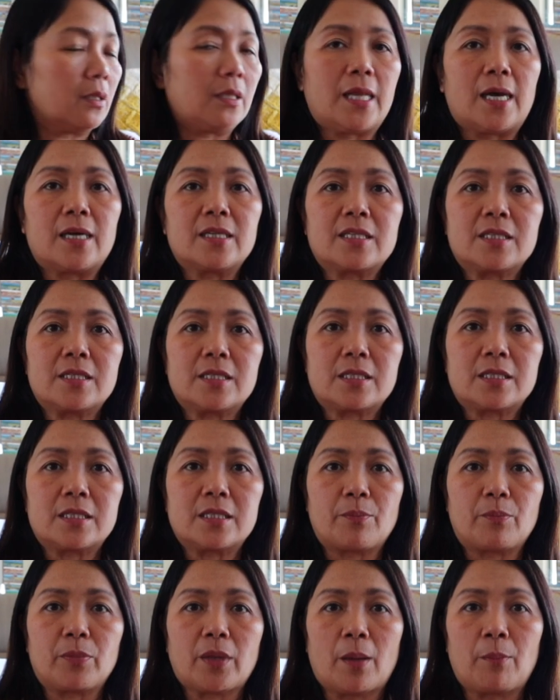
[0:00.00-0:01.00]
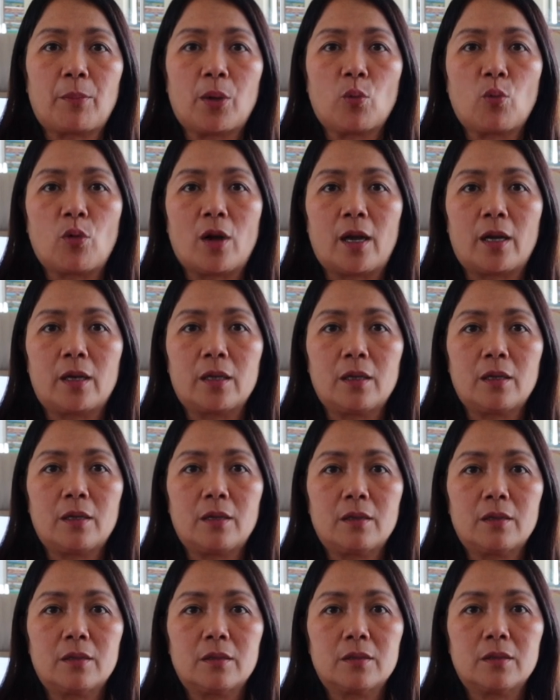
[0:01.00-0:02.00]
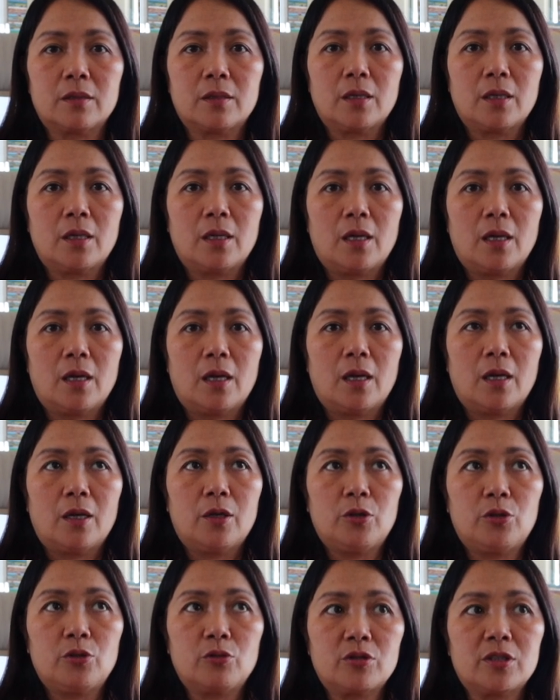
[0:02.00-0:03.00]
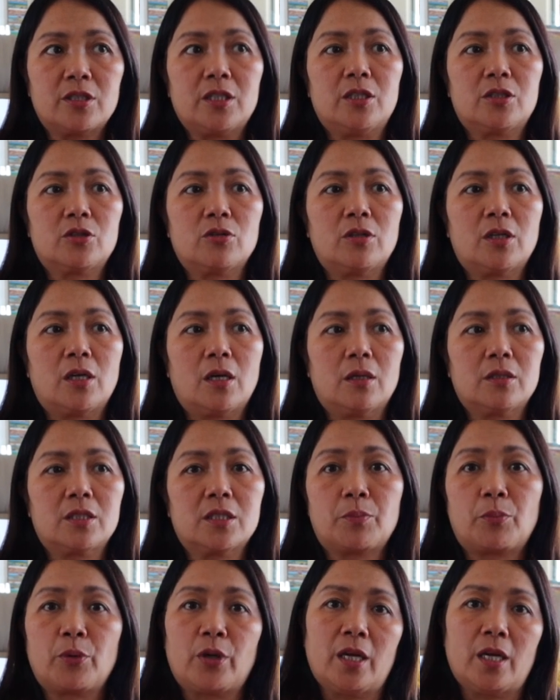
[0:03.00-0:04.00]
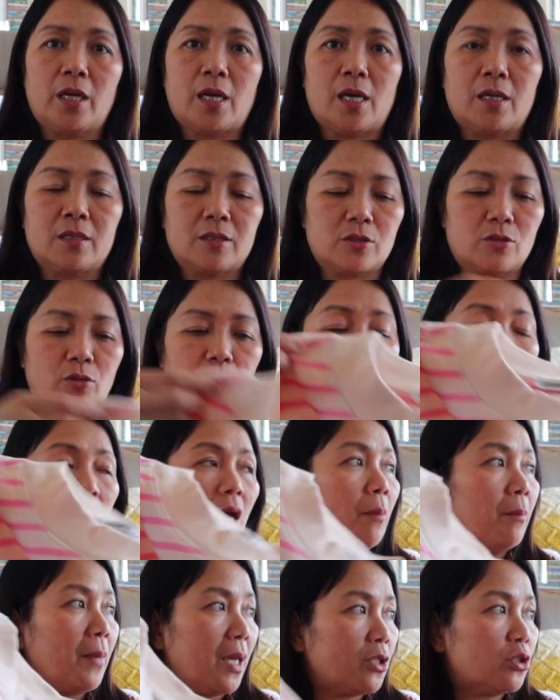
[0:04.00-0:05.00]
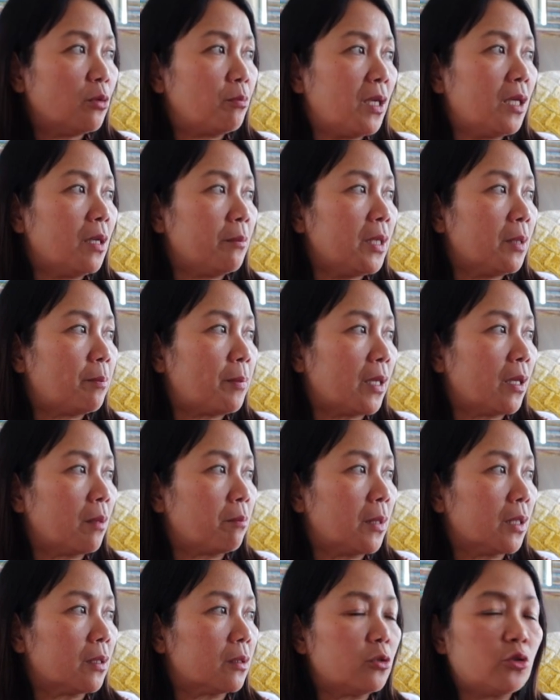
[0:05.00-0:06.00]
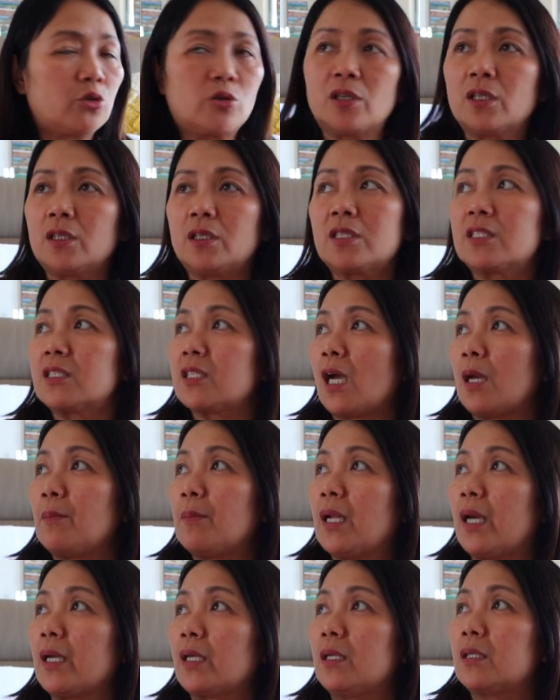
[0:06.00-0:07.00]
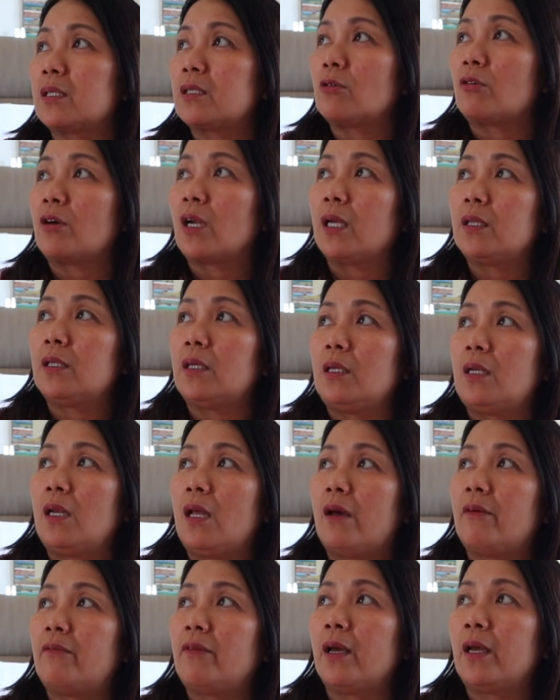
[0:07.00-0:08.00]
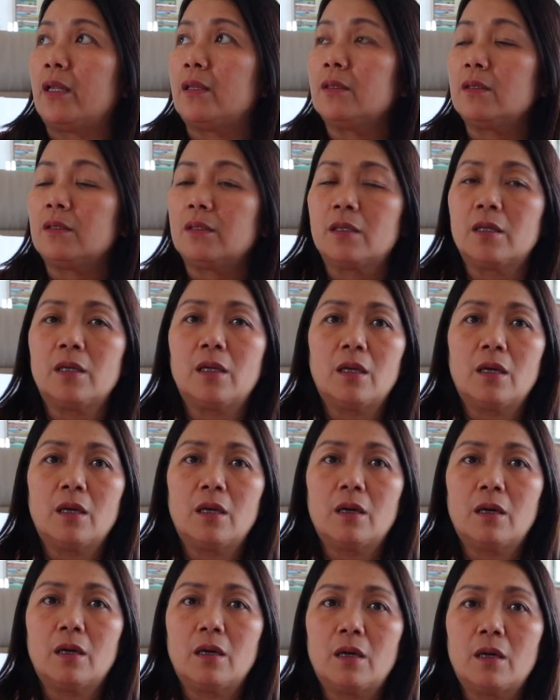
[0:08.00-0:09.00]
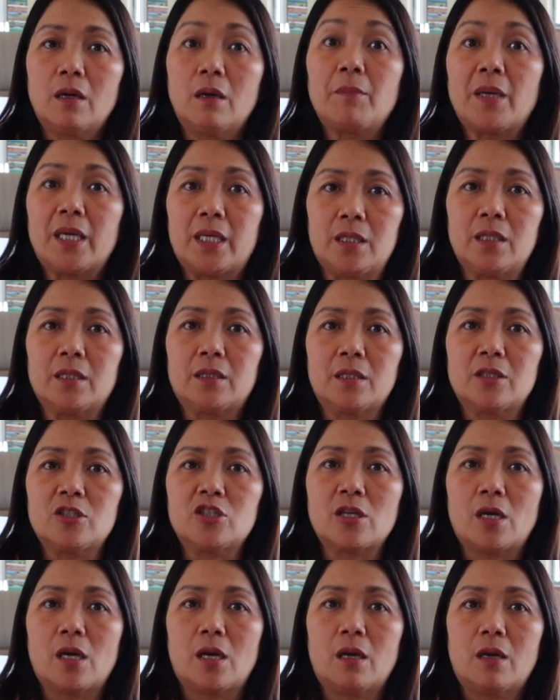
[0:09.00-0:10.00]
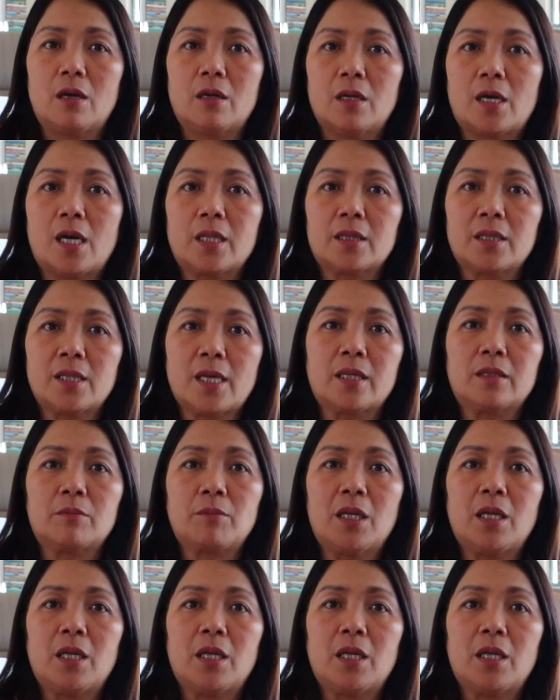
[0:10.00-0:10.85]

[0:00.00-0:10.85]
last September 1. Yun yung season ng spring na. So, medyo malamig pa rin. But during this time, like it's already 11. Mainit na siya. At night,